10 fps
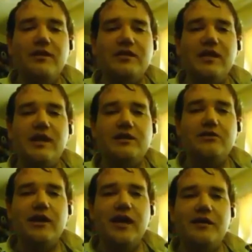tournament's in, I
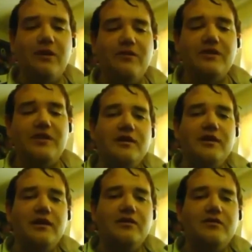do not previously
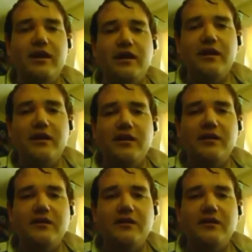see. Okay.